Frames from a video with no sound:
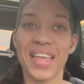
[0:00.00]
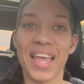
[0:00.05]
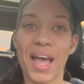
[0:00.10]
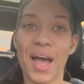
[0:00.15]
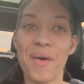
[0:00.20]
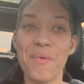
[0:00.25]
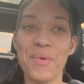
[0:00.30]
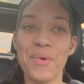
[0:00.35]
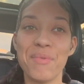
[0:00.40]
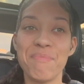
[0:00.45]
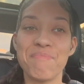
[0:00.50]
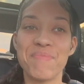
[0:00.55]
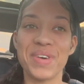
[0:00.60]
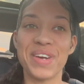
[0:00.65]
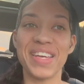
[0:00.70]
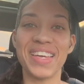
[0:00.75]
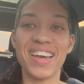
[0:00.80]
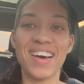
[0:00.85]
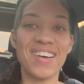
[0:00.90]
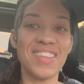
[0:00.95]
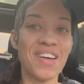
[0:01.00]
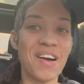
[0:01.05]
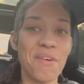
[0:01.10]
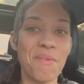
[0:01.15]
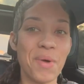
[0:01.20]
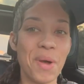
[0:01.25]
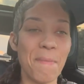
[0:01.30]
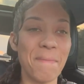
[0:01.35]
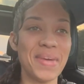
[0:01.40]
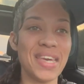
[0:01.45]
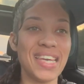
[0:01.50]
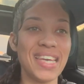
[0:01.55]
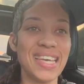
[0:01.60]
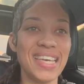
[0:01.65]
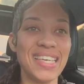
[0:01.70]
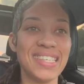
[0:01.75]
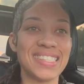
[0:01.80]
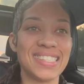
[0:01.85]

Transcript: I will bring y'all along with me.